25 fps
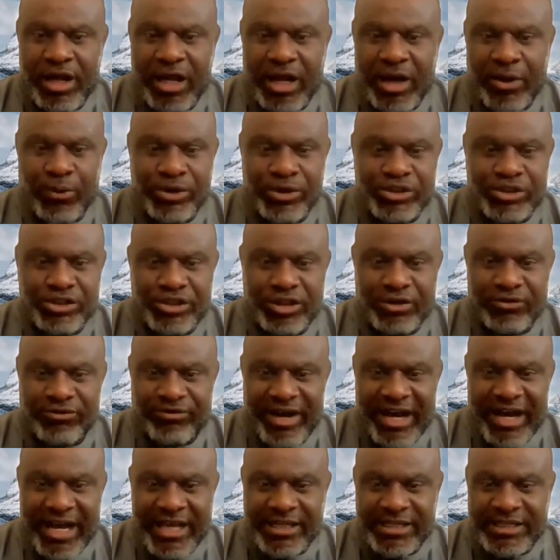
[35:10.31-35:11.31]
which
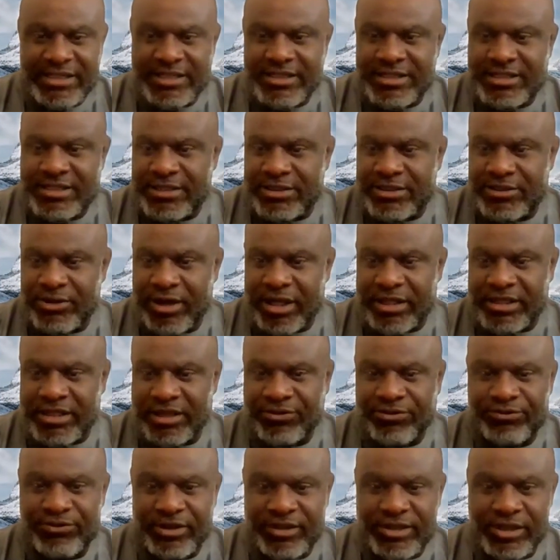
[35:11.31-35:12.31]
device, so that
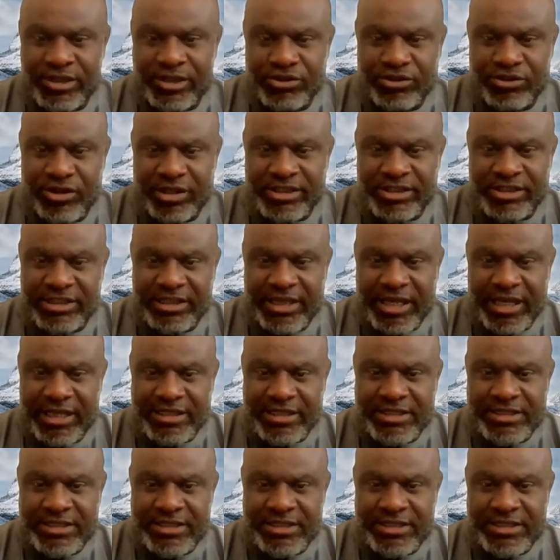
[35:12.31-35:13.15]
if it is not yet,